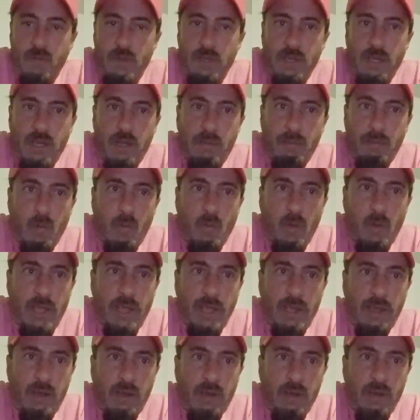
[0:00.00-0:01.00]
when I'm
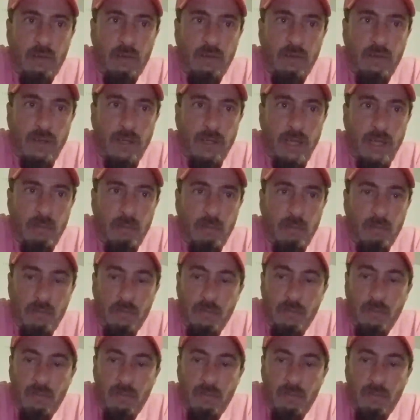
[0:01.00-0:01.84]
away or asleep.